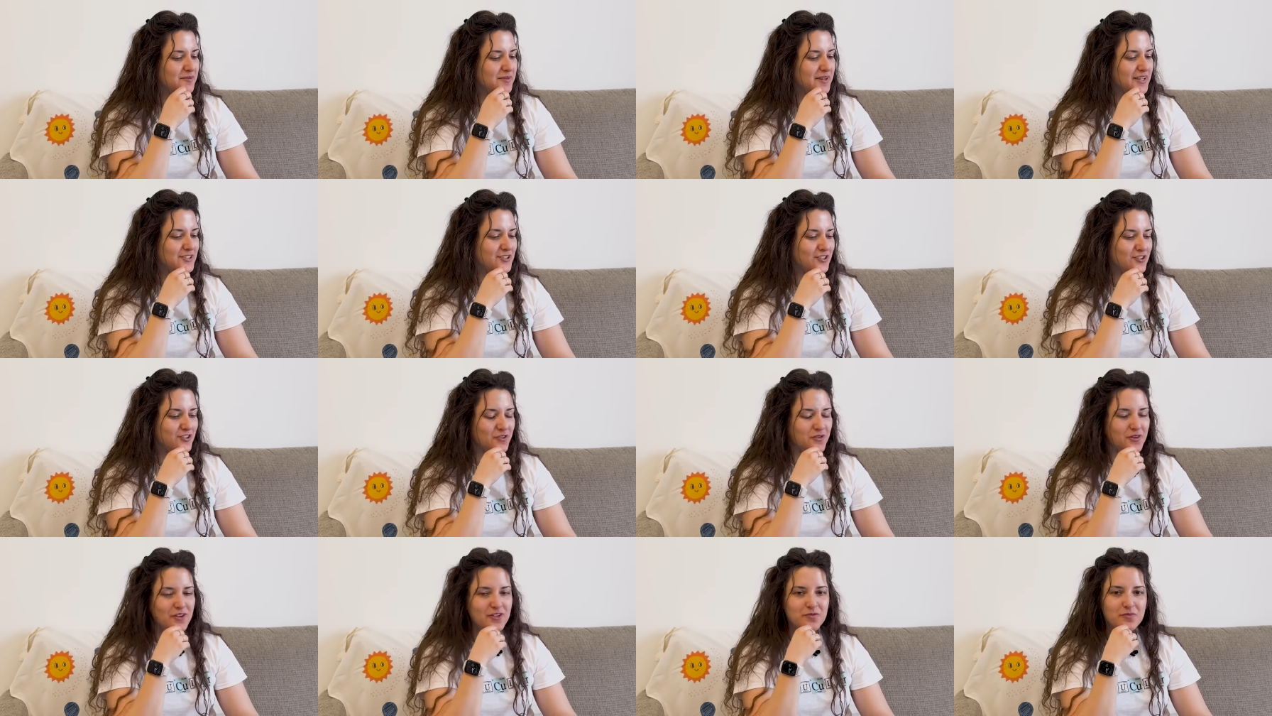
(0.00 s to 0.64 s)
Based
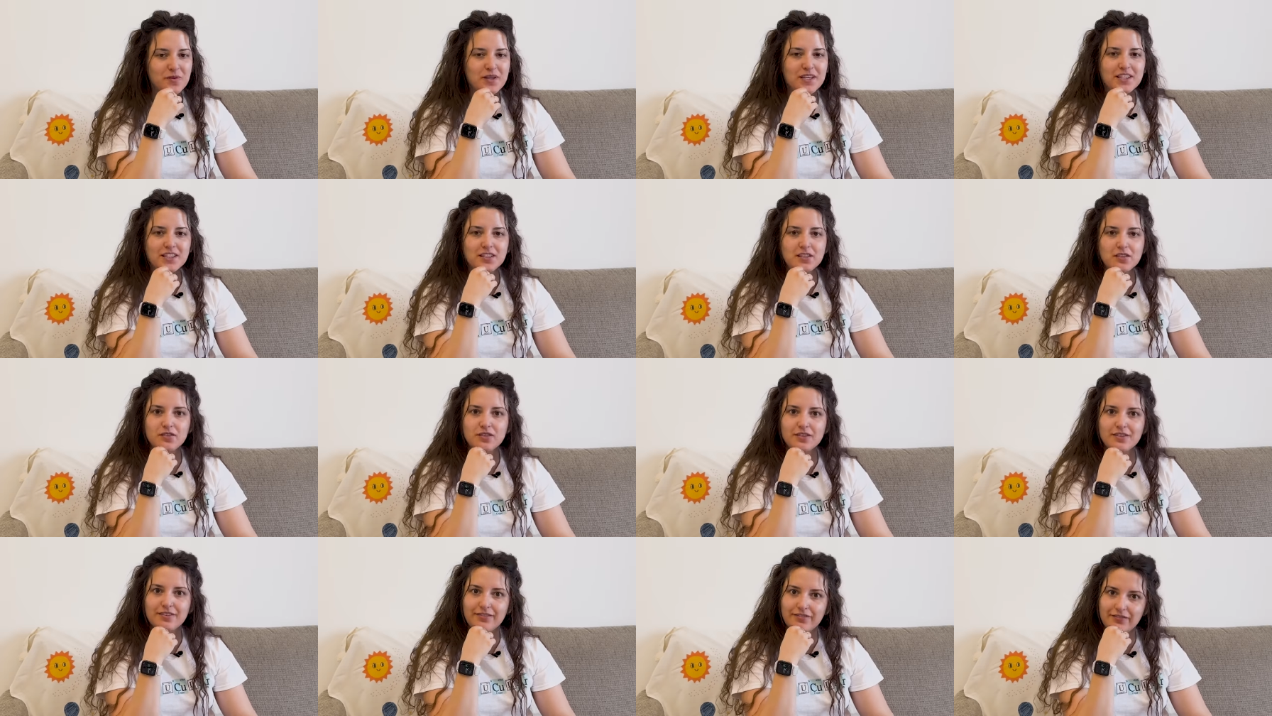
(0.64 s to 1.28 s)
on her resume,
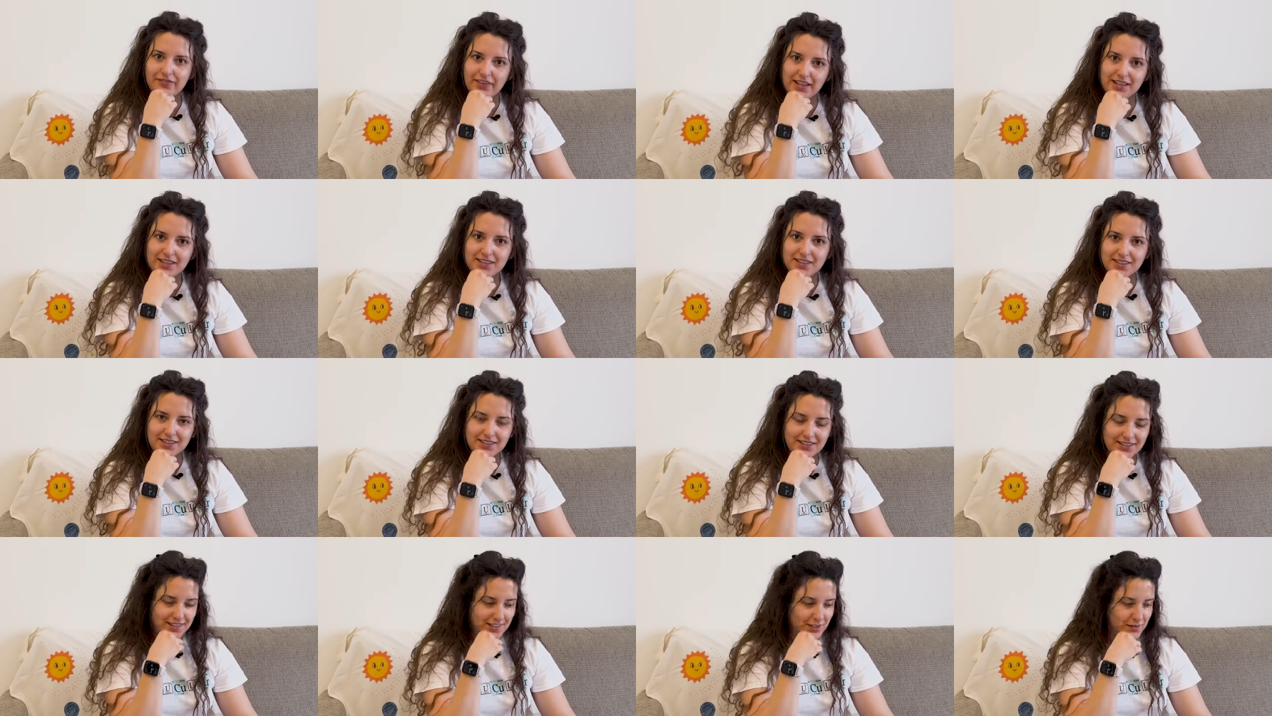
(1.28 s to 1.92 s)
you
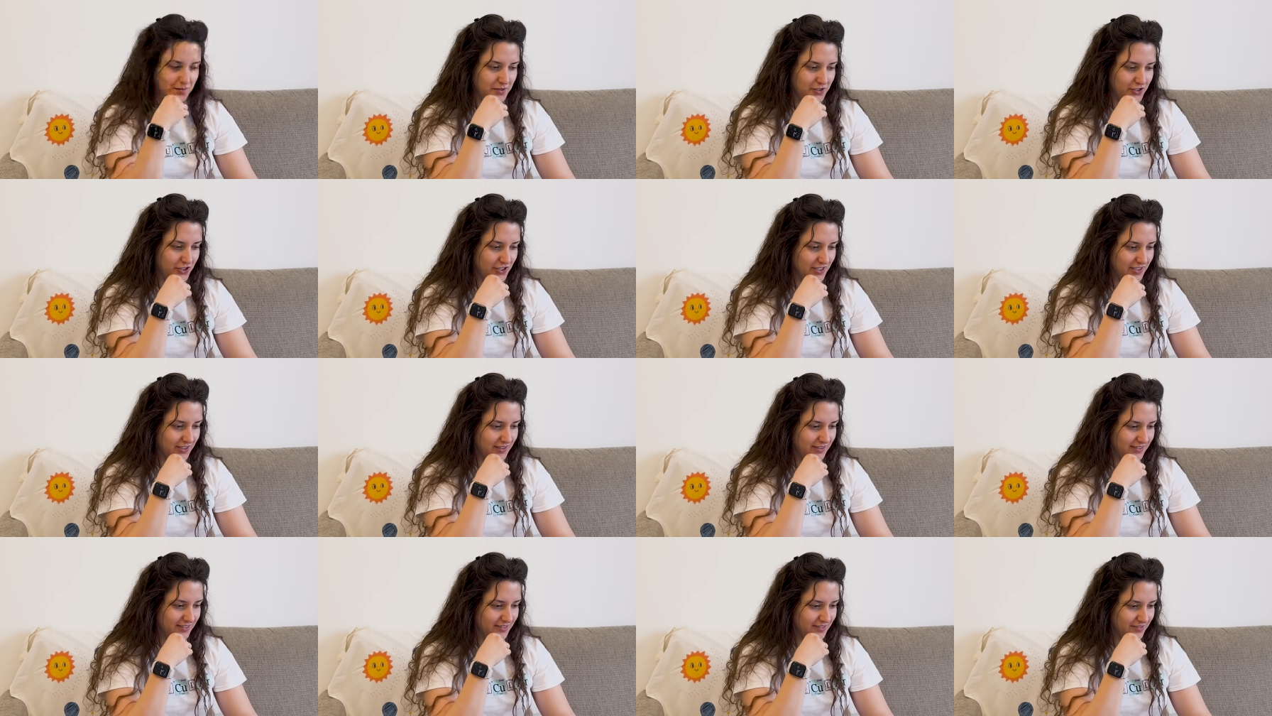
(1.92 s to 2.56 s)
invented this
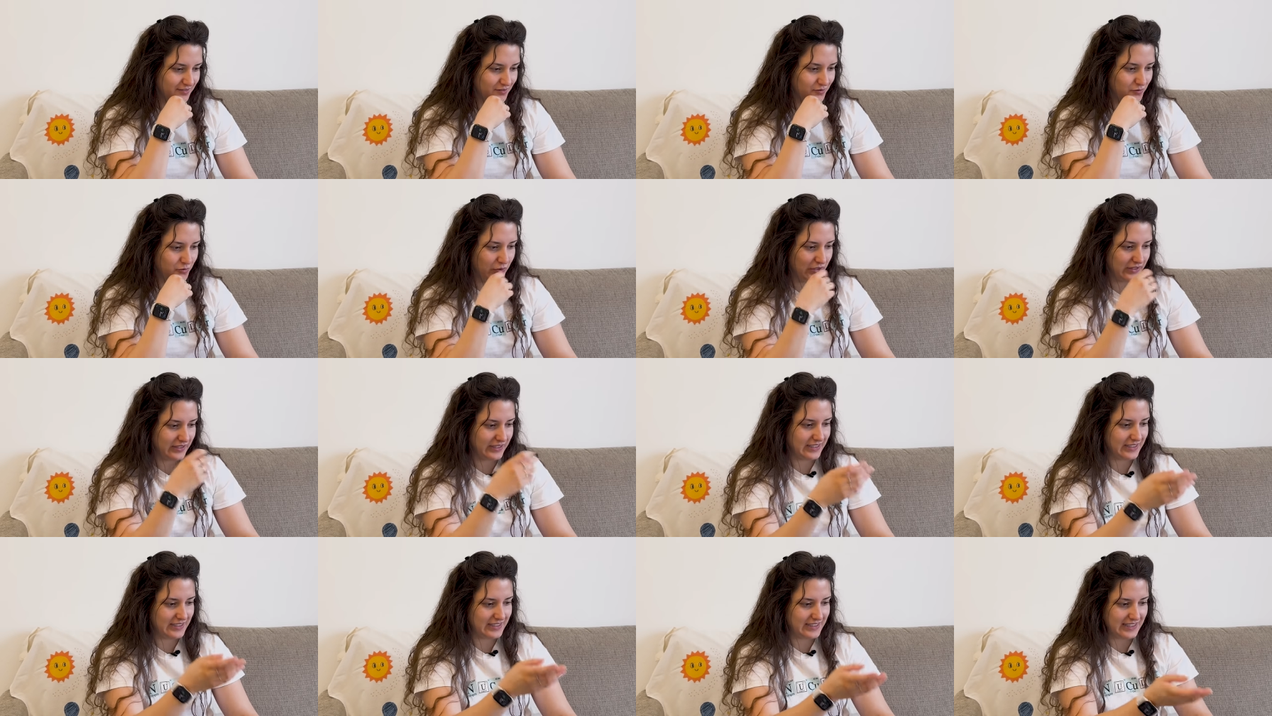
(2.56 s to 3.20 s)
machine.
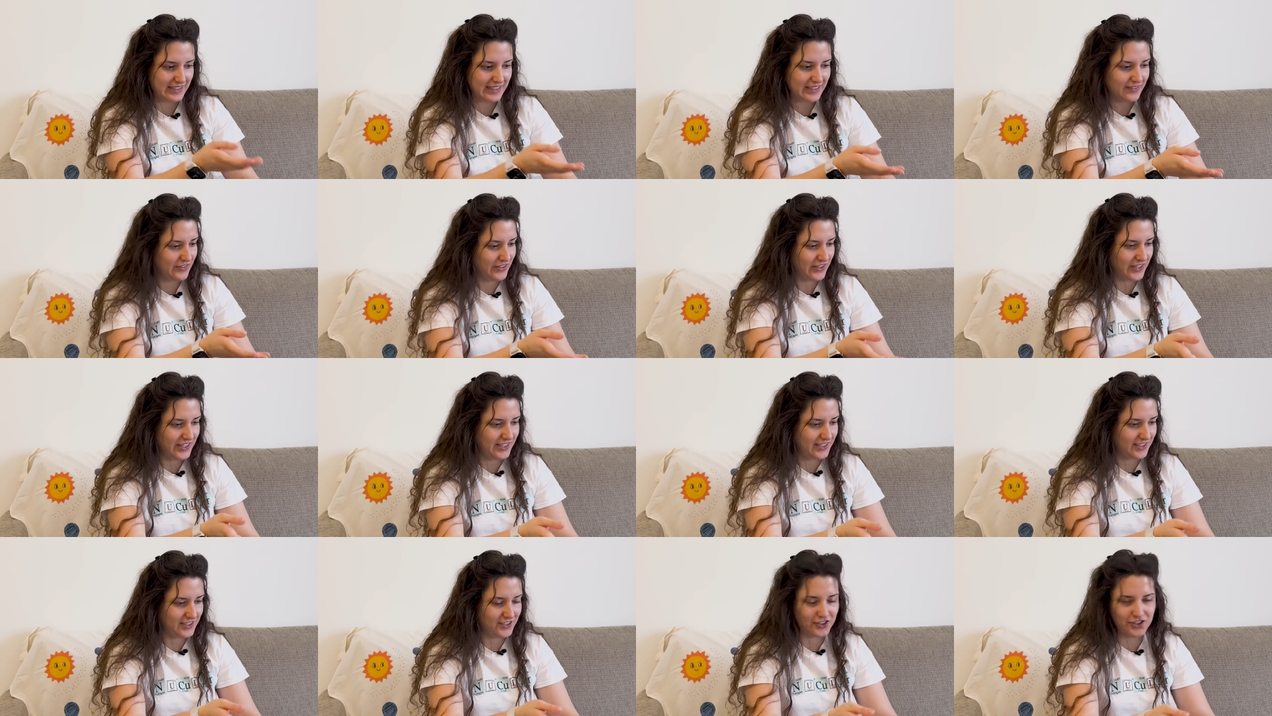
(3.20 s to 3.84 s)
What is even
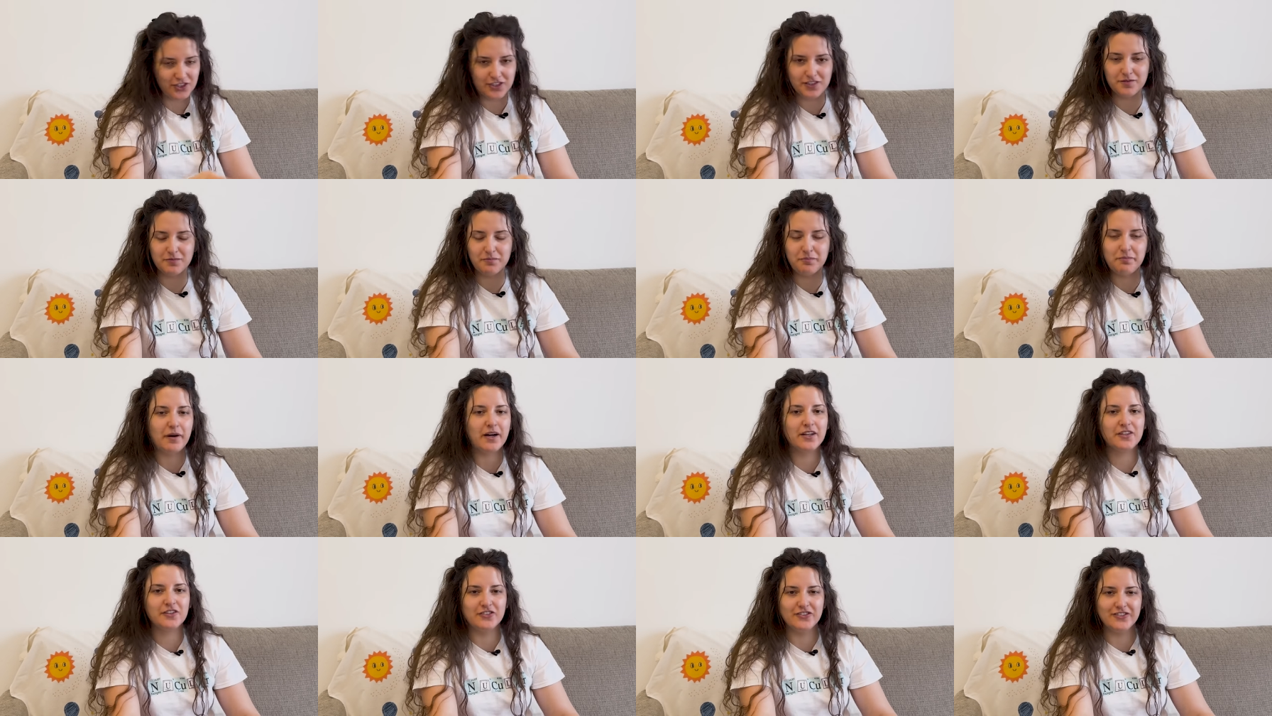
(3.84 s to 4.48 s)
this? It's just
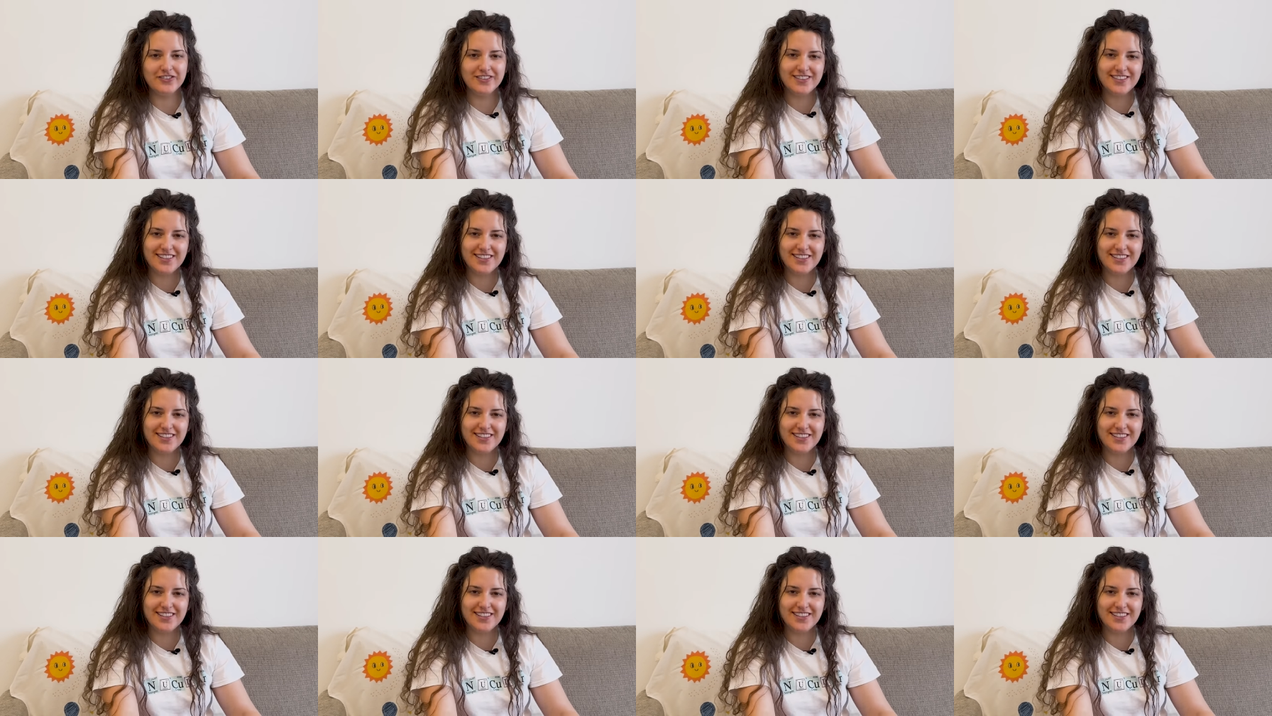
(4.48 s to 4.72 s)
buttons.